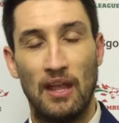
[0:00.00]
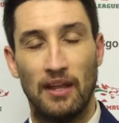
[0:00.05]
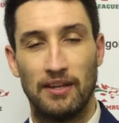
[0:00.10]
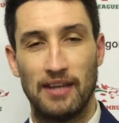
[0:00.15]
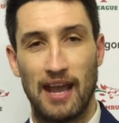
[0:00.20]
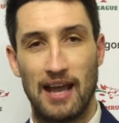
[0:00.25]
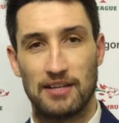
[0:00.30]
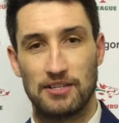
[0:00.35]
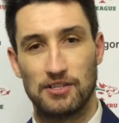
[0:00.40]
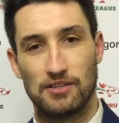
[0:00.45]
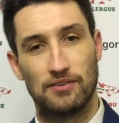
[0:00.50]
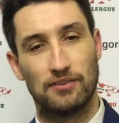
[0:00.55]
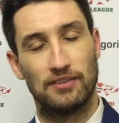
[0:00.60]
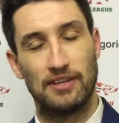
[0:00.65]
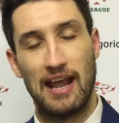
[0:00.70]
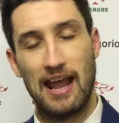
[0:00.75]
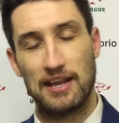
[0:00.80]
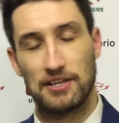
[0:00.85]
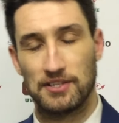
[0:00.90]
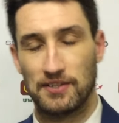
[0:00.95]

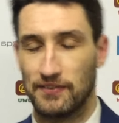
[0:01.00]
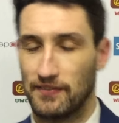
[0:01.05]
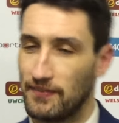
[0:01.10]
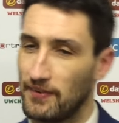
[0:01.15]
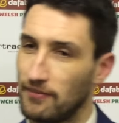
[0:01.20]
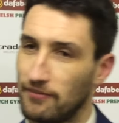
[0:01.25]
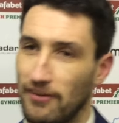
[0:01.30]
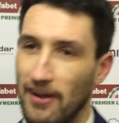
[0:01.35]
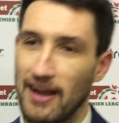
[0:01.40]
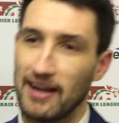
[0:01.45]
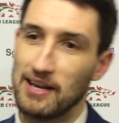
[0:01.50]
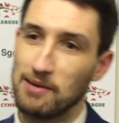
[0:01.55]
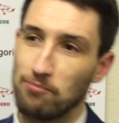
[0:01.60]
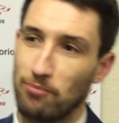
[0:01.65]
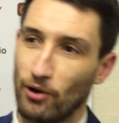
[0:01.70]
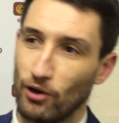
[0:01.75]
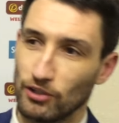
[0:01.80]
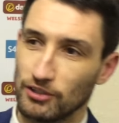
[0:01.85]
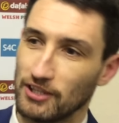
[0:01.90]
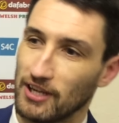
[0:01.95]
Yes, very
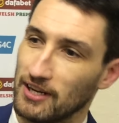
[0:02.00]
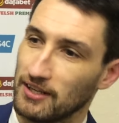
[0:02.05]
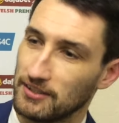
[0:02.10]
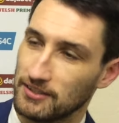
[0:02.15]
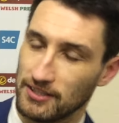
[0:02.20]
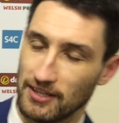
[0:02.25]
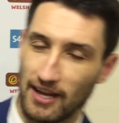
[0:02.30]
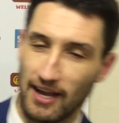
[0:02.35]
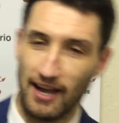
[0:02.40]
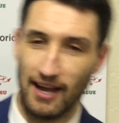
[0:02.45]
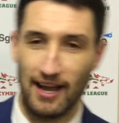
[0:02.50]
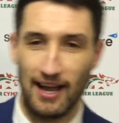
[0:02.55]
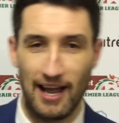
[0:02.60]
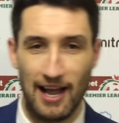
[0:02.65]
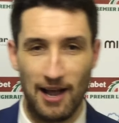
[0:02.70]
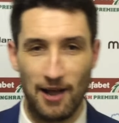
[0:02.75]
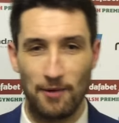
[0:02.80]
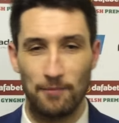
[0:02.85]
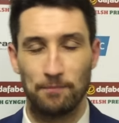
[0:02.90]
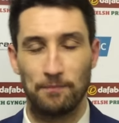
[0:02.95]
important.
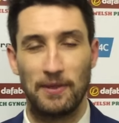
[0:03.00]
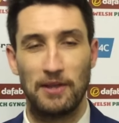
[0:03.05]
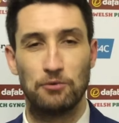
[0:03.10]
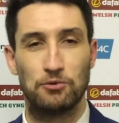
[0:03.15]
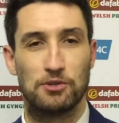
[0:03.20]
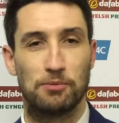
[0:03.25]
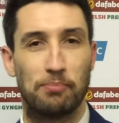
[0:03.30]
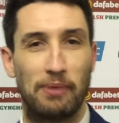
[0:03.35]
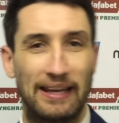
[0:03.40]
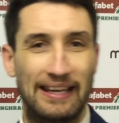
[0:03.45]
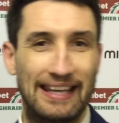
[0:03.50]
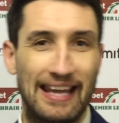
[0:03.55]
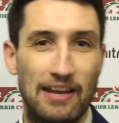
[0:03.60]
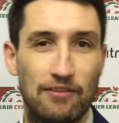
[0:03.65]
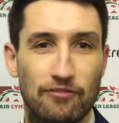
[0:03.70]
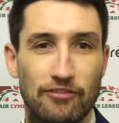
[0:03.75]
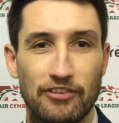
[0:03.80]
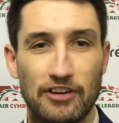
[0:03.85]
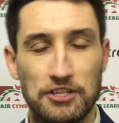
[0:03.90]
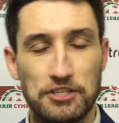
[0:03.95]
It was a big
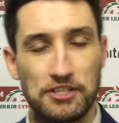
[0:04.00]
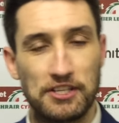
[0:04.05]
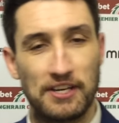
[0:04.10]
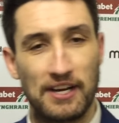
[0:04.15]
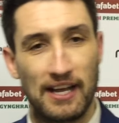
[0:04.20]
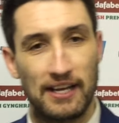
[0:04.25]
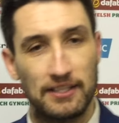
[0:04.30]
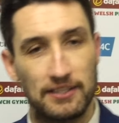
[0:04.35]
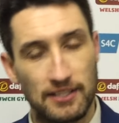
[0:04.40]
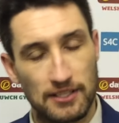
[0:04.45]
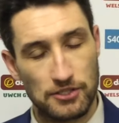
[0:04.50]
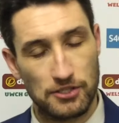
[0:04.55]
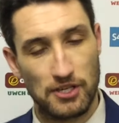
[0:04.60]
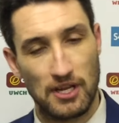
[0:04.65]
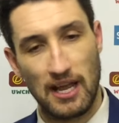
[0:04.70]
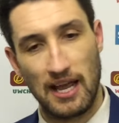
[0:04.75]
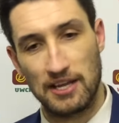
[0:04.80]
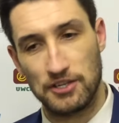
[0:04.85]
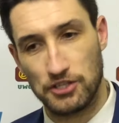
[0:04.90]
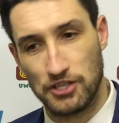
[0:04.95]
game for us tonight as
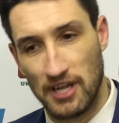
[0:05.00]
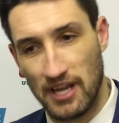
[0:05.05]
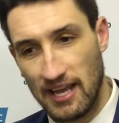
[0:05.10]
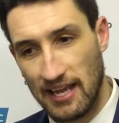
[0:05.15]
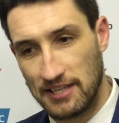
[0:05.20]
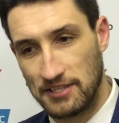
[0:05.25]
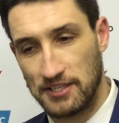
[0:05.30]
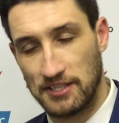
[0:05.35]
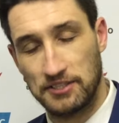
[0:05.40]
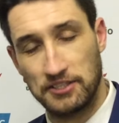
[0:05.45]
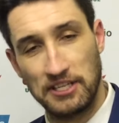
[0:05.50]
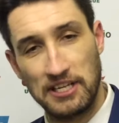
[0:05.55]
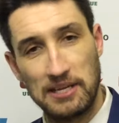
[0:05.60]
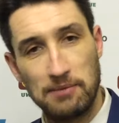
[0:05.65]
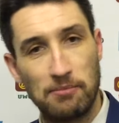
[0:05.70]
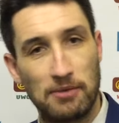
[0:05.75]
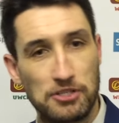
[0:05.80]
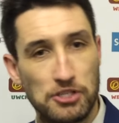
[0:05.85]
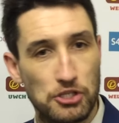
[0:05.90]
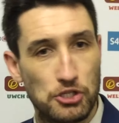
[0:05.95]
a
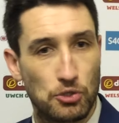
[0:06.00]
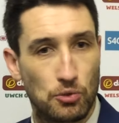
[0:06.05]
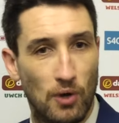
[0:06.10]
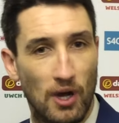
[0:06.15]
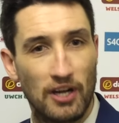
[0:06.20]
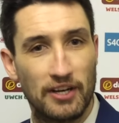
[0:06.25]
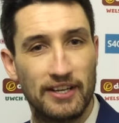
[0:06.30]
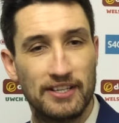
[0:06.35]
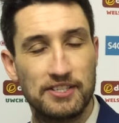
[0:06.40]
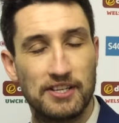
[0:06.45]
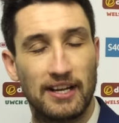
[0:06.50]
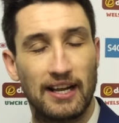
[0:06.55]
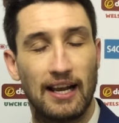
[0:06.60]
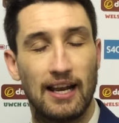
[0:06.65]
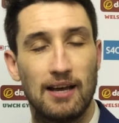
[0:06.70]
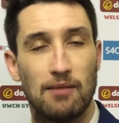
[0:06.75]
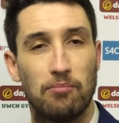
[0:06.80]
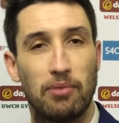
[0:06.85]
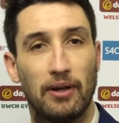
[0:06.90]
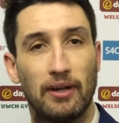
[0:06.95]
team, as a squad, as a
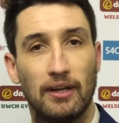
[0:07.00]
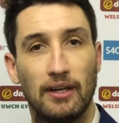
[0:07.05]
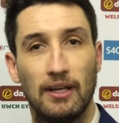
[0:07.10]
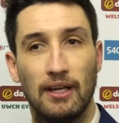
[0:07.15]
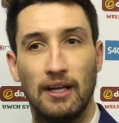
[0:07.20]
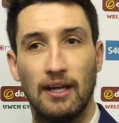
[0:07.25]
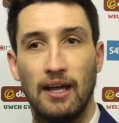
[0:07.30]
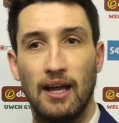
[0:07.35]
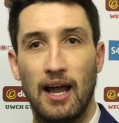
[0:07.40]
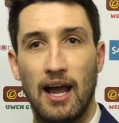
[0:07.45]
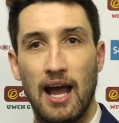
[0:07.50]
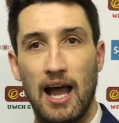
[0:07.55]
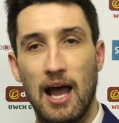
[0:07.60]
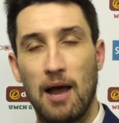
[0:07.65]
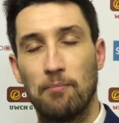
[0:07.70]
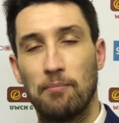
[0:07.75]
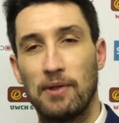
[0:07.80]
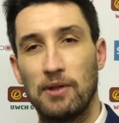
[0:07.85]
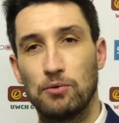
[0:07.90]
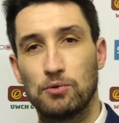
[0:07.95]
club.
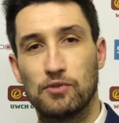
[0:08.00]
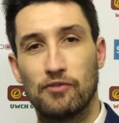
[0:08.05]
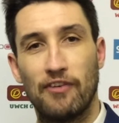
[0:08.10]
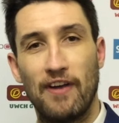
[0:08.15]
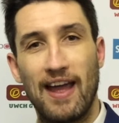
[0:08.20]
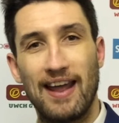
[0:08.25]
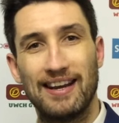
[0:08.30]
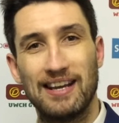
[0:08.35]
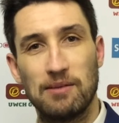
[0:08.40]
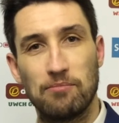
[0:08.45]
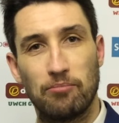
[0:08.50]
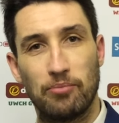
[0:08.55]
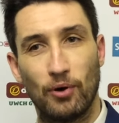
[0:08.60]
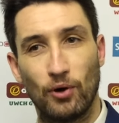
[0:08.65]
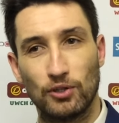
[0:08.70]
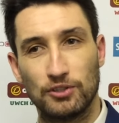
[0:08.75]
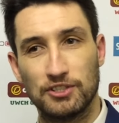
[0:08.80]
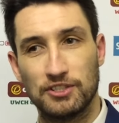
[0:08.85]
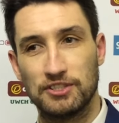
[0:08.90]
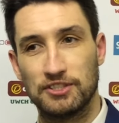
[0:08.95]
It was very
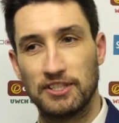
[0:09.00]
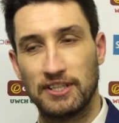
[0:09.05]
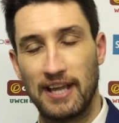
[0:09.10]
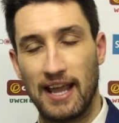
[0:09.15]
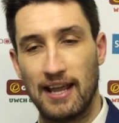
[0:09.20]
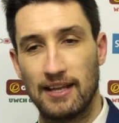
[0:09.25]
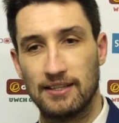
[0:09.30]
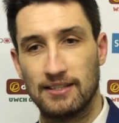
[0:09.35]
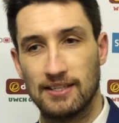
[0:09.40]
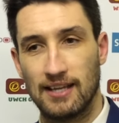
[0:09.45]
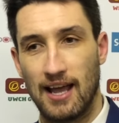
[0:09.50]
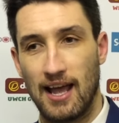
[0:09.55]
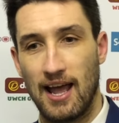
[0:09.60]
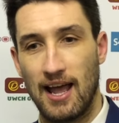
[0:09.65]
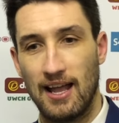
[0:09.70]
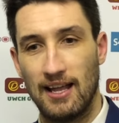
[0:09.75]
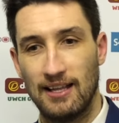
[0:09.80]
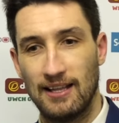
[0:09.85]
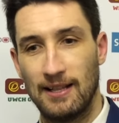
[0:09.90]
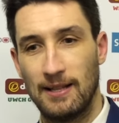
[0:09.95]
important to
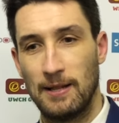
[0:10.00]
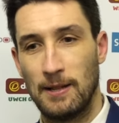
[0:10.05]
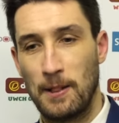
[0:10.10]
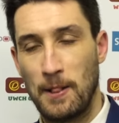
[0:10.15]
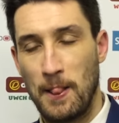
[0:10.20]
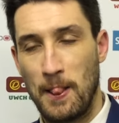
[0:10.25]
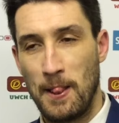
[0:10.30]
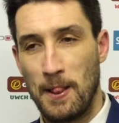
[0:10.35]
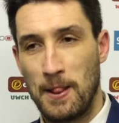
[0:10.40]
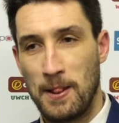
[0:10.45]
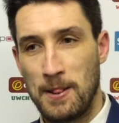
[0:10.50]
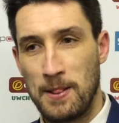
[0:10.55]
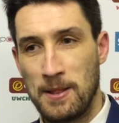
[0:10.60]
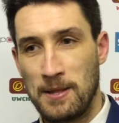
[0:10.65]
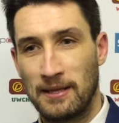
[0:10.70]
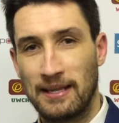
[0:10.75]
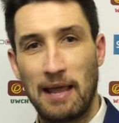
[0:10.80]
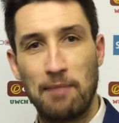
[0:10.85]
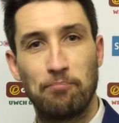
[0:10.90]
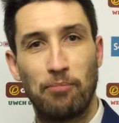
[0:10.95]

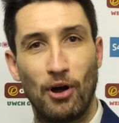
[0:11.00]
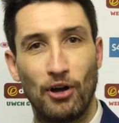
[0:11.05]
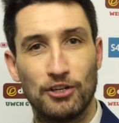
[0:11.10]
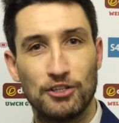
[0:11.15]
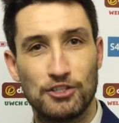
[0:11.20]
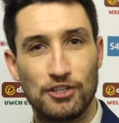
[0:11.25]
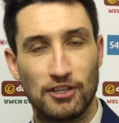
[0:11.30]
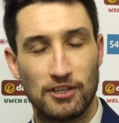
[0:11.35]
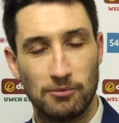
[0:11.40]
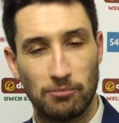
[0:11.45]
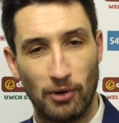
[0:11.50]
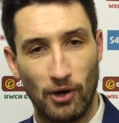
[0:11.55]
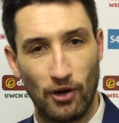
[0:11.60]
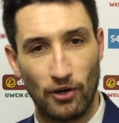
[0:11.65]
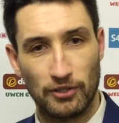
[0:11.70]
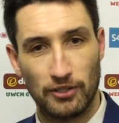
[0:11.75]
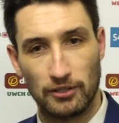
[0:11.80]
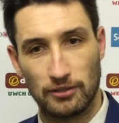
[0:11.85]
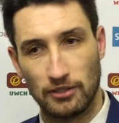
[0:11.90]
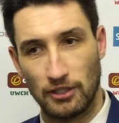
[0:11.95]
get points on the
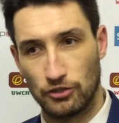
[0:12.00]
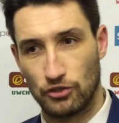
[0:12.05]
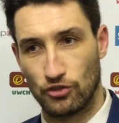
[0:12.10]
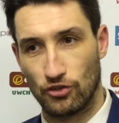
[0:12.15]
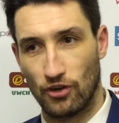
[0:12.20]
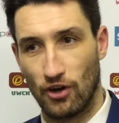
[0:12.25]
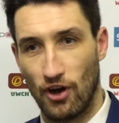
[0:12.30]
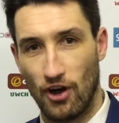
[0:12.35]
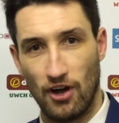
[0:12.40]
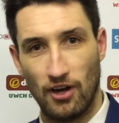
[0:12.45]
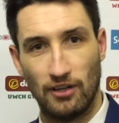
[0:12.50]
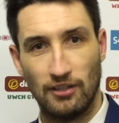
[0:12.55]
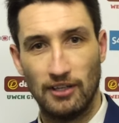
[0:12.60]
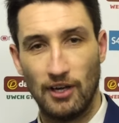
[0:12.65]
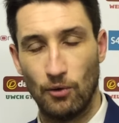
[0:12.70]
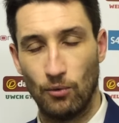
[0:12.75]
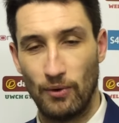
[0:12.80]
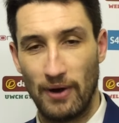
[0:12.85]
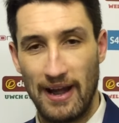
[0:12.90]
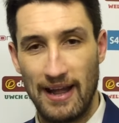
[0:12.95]
board. A draw,
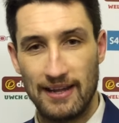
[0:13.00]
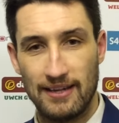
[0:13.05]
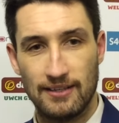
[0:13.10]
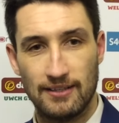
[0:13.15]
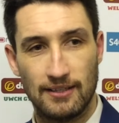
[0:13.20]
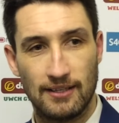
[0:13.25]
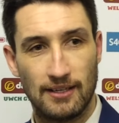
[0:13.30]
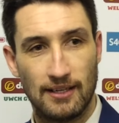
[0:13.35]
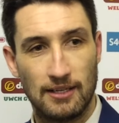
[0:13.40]
a win,